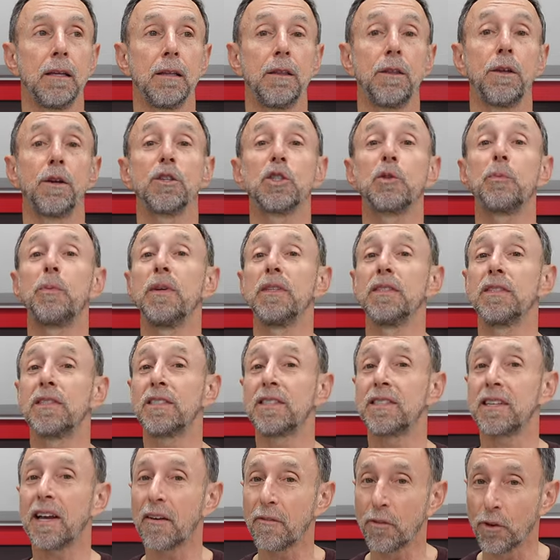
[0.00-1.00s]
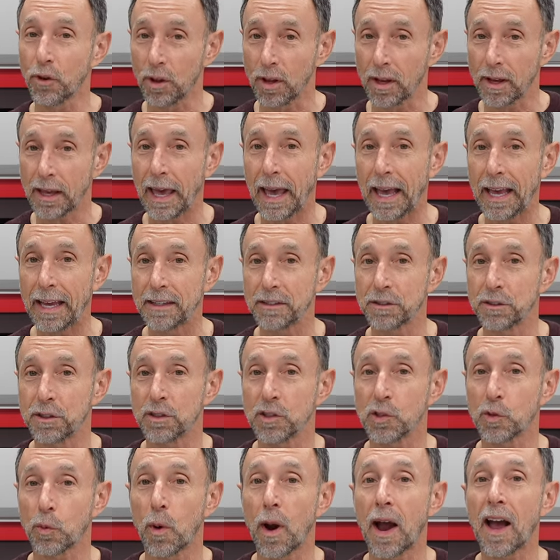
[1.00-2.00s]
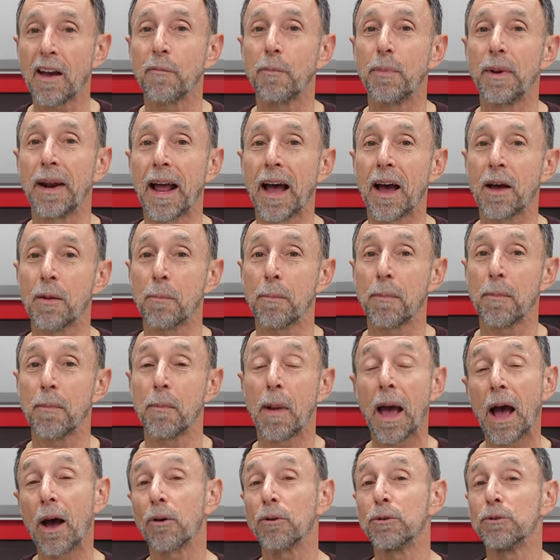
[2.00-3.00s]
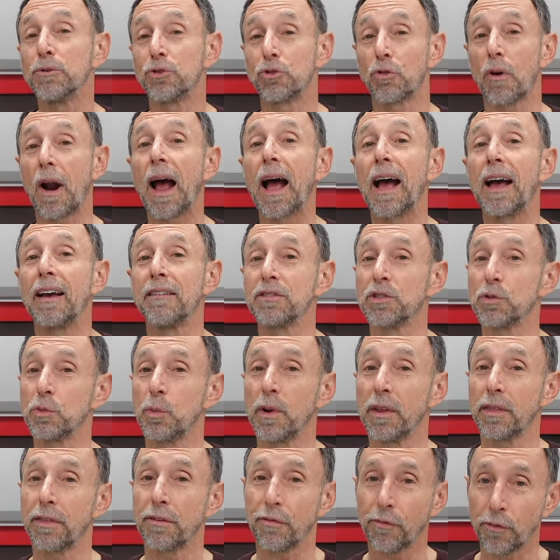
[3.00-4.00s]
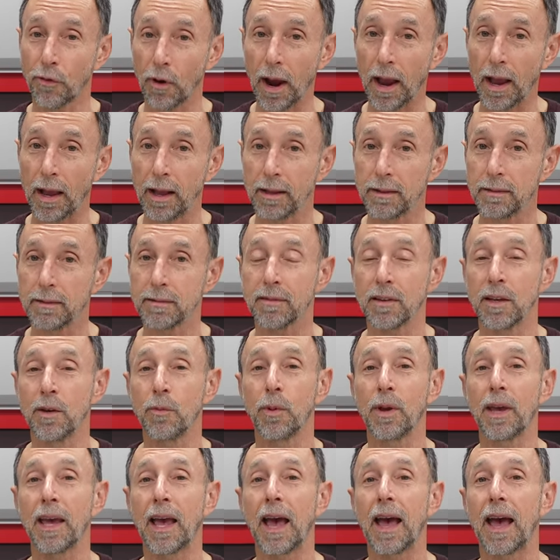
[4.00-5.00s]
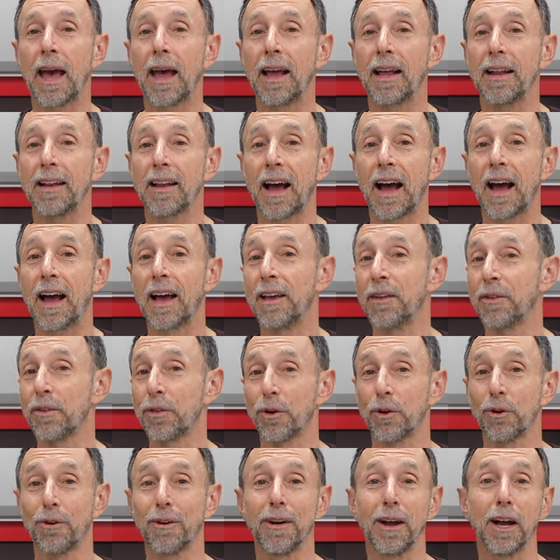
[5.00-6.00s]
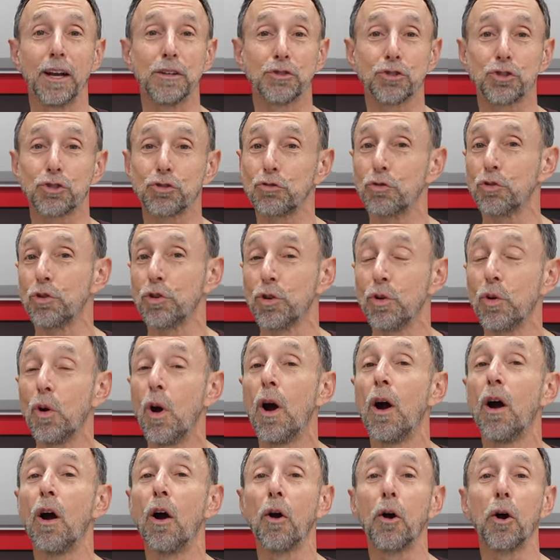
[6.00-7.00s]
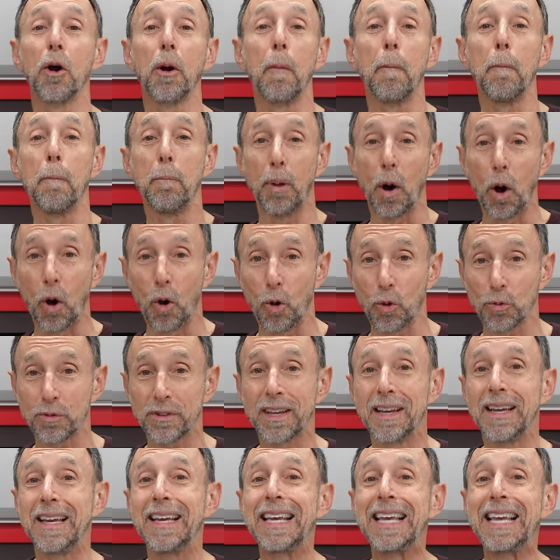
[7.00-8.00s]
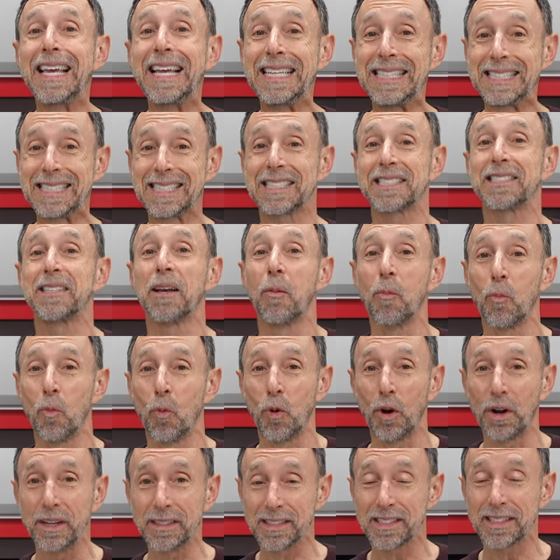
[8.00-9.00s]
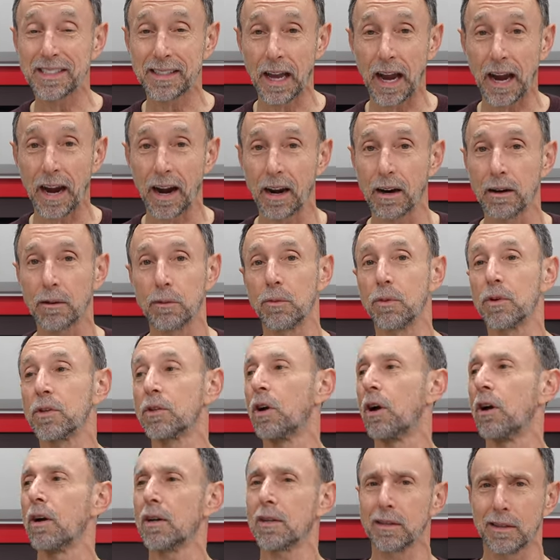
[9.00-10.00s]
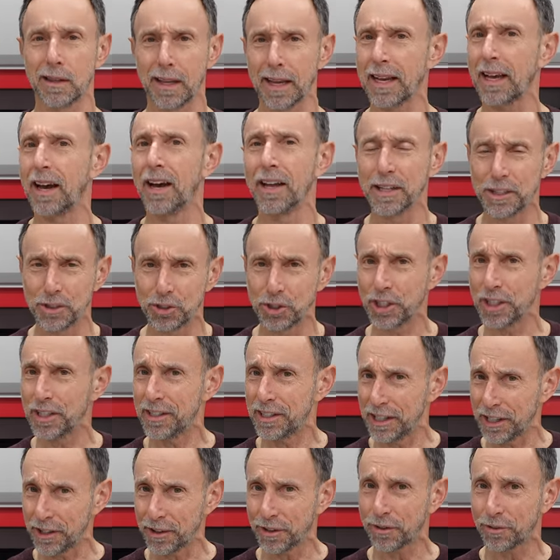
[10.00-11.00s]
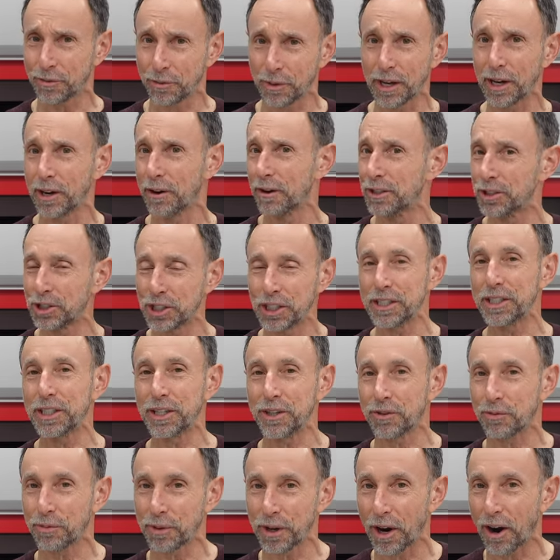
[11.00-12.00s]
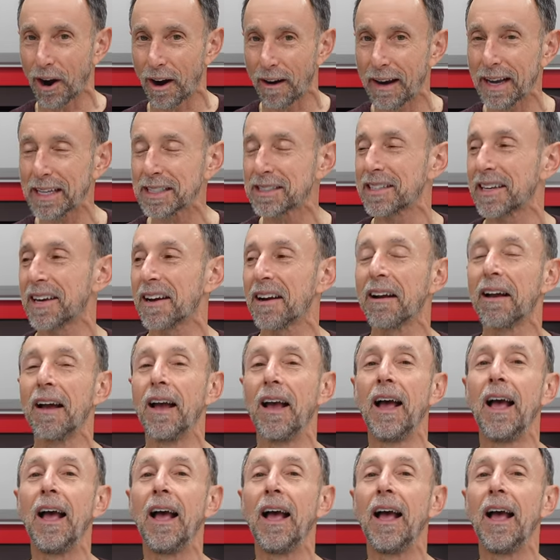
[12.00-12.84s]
There's been several occasions where I've been on mountain drives with friends and we had either a screw or a bolt in someone's tire. We're talking like on a G T three or a G T three R S here.